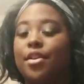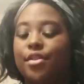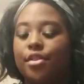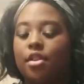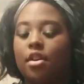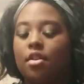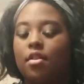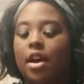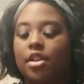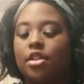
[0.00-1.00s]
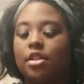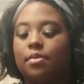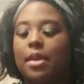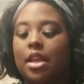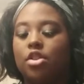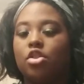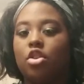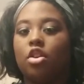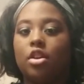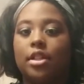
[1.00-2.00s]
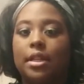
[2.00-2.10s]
so I just make sure